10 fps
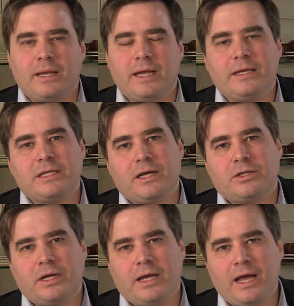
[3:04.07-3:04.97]
and
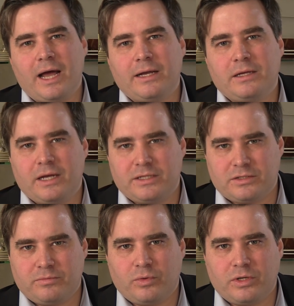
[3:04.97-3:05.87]
essentially act as
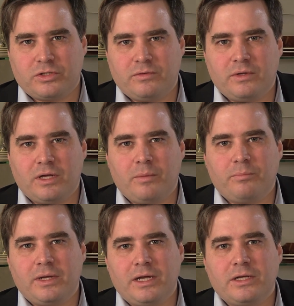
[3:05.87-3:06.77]
the voice of the
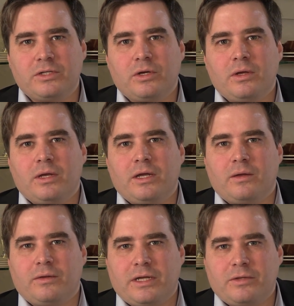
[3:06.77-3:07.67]
company externally
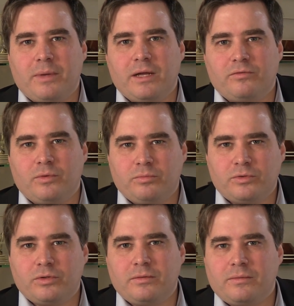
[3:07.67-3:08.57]
on these
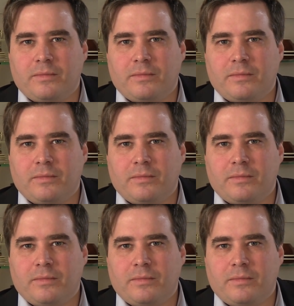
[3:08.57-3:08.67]
platforms.